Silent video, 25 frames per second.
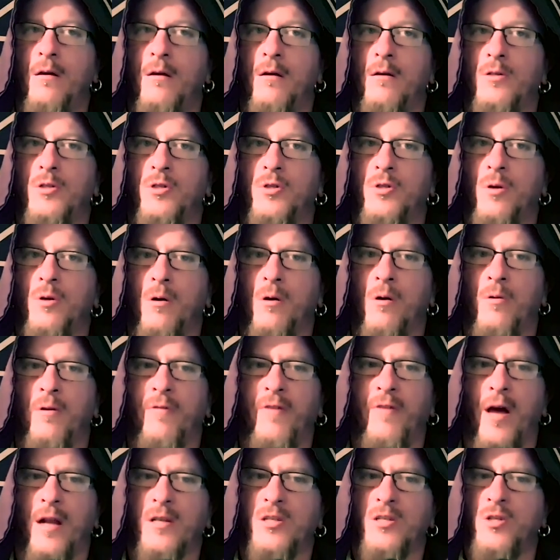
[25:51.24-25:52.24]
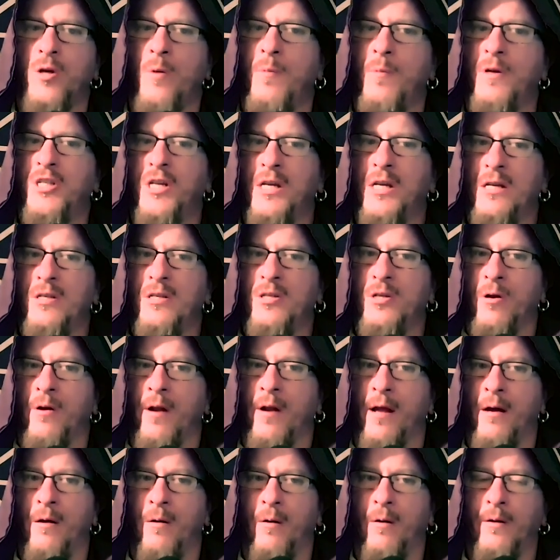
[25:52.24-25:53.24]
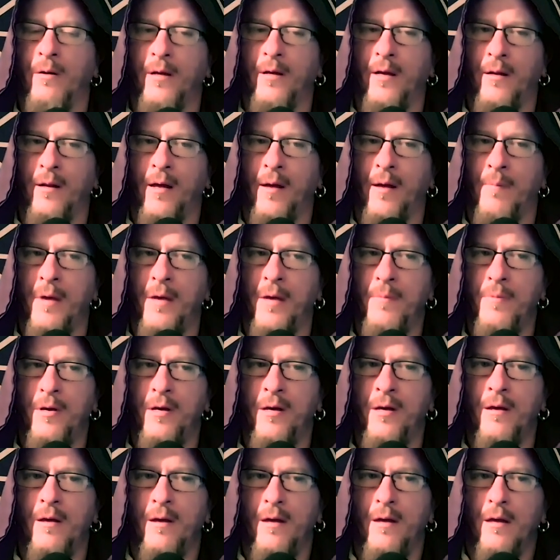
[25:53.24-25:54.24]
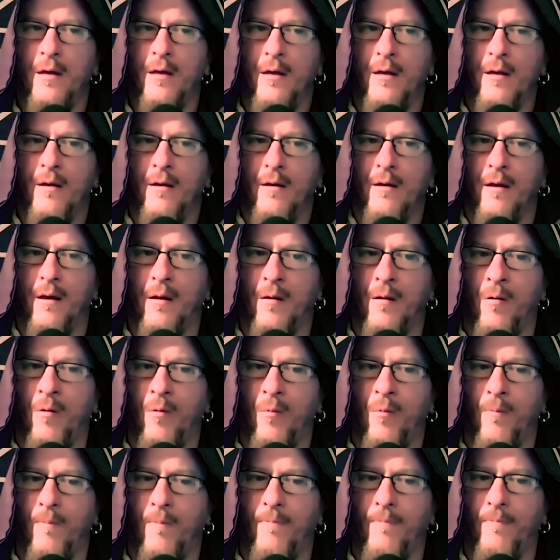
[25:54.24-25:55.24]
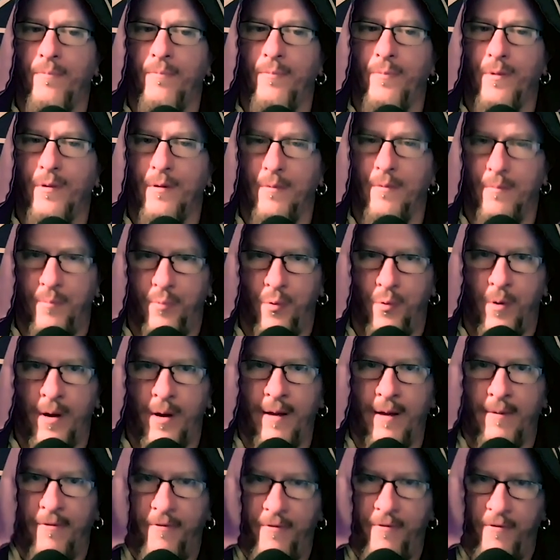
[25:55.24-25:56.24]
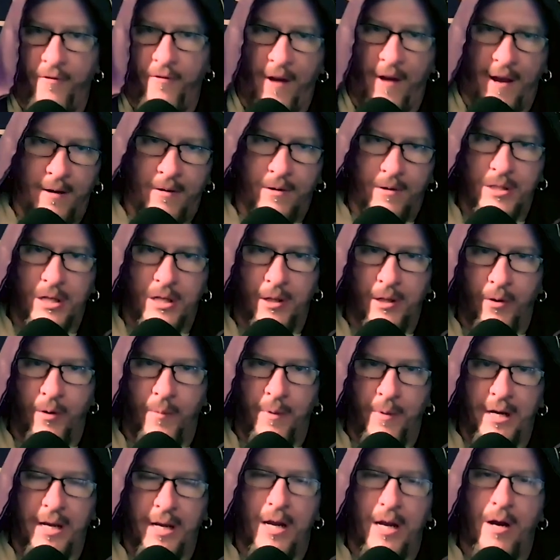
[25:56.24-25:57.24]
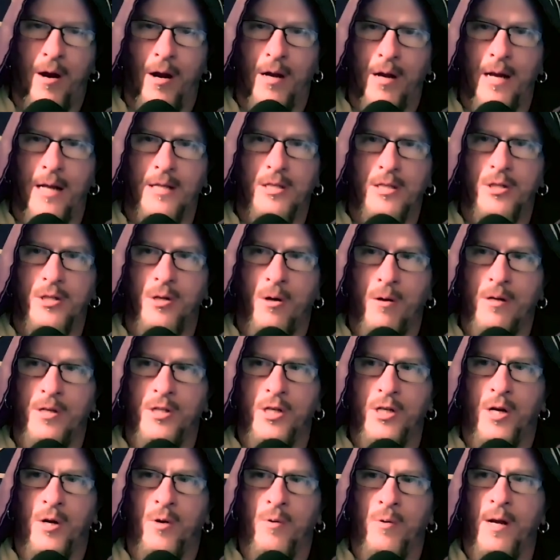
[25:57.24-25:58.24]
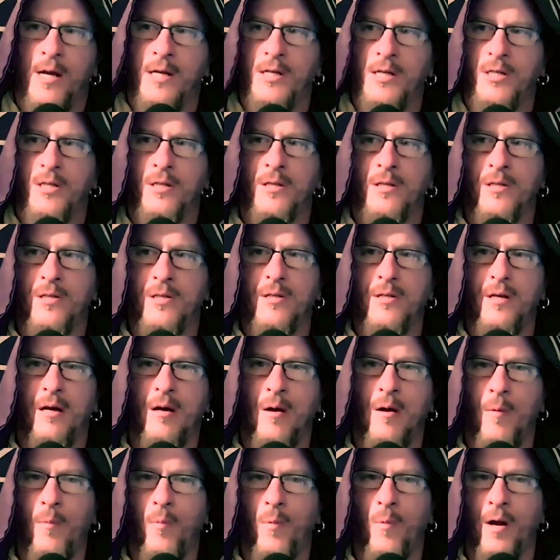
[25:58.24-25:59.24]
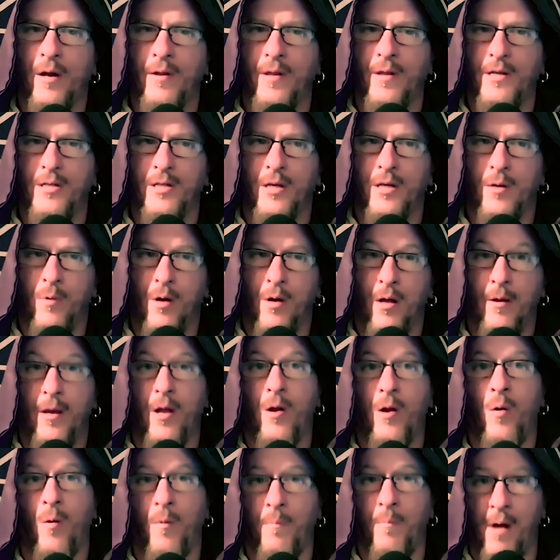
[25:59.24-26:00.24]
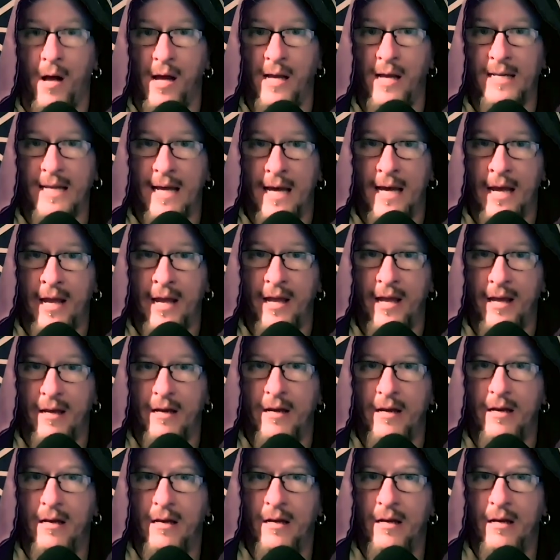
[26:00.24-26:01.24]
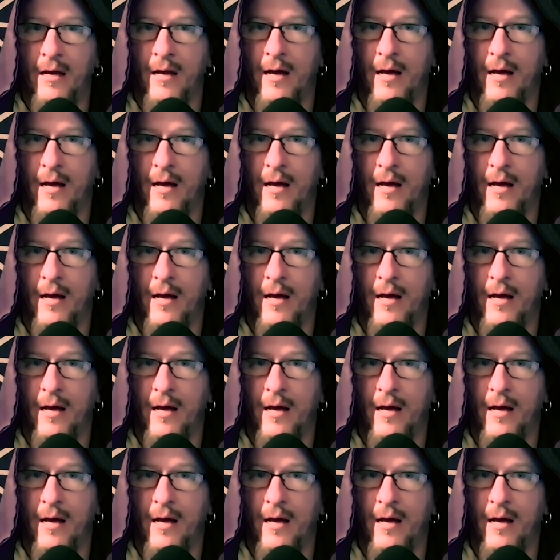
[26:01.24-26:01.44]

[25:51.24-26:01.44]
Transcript: so you've got it so much easier now. And, and I may be, you know, pointing fingers a little bit here at, at certain generations um, where they say, well, you know, in my day, I